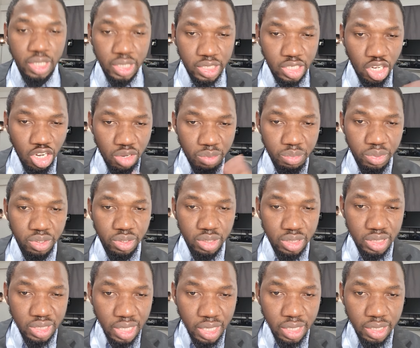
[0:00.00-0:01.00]
There will be
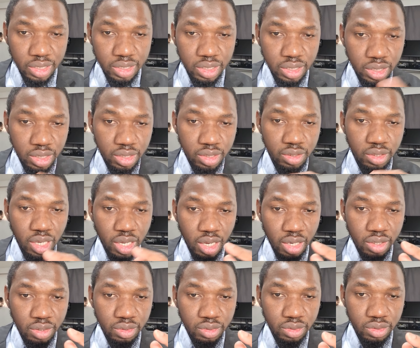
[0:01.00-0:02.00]
change,
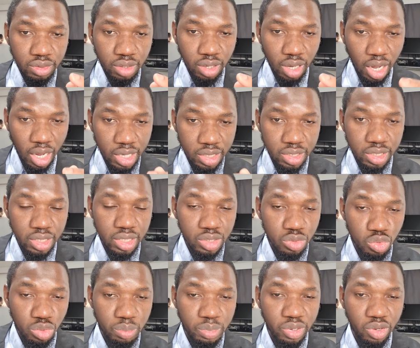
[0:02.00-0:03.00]
as it
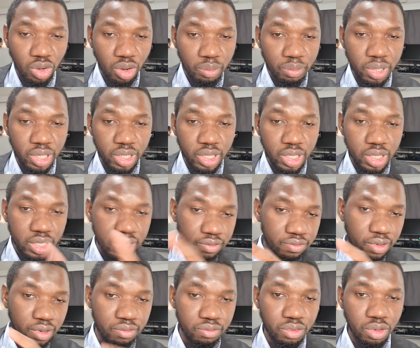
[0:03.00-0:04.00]
will be completely
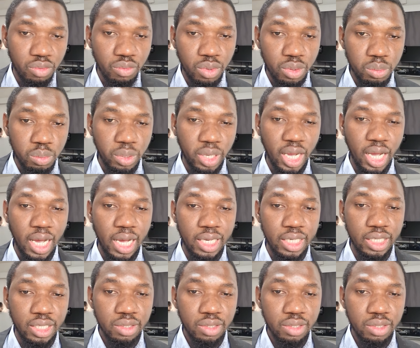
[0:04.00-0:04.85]
different from what we had